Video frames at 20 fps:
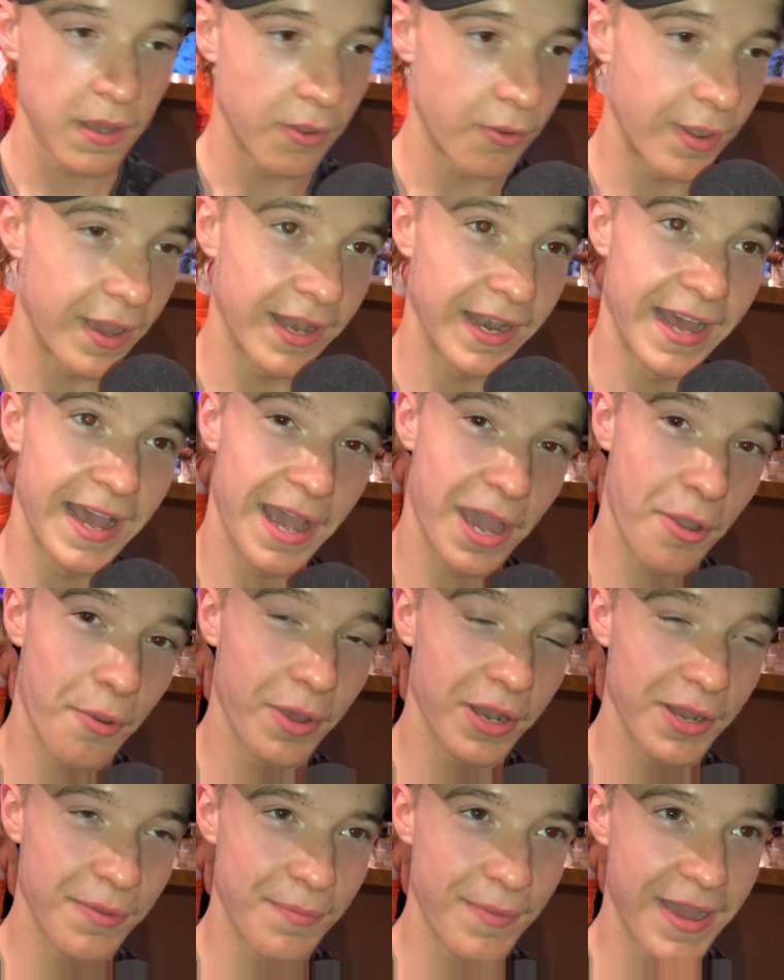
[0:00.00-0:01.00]
Well, I, I,
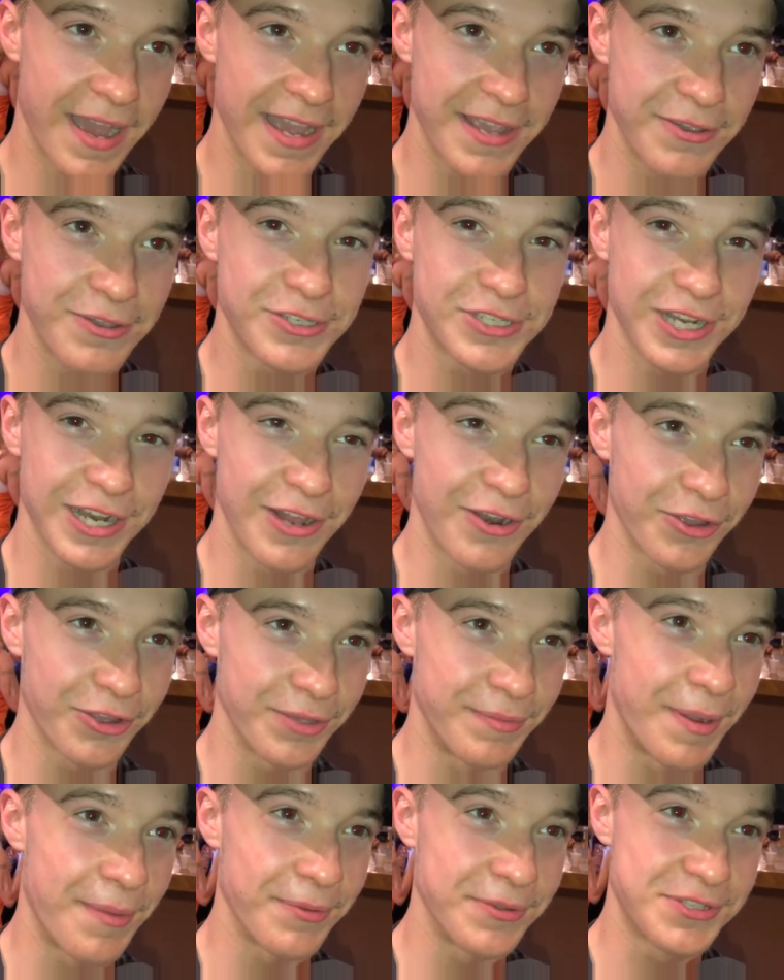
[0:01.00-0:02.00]
will admit I usually look
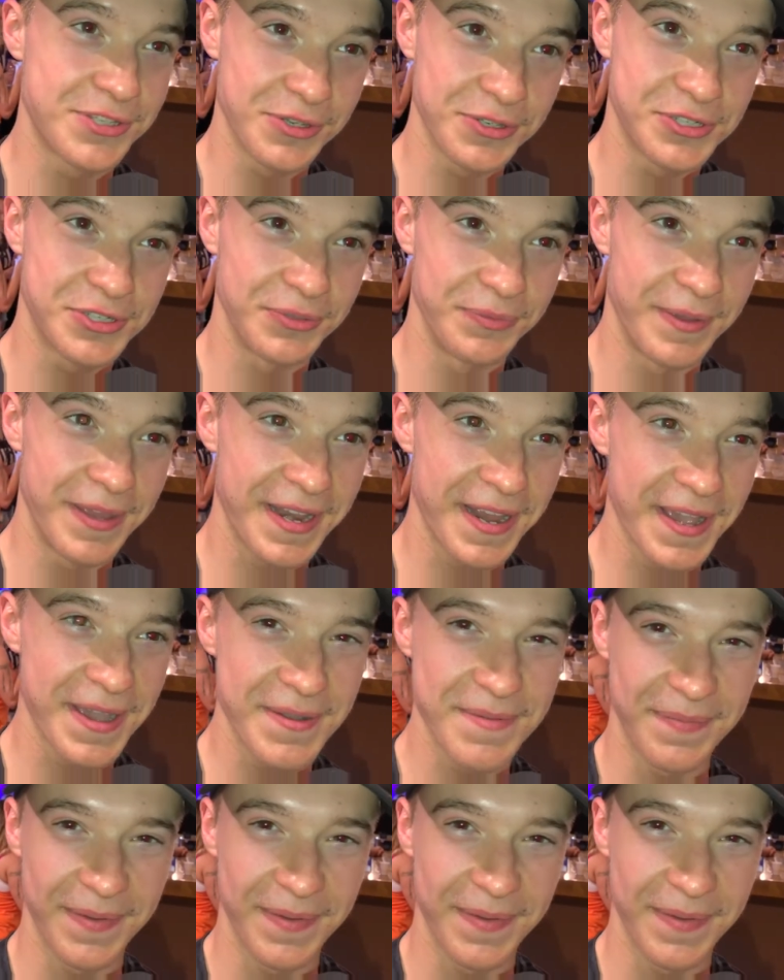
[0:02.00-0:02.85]
them up on social media,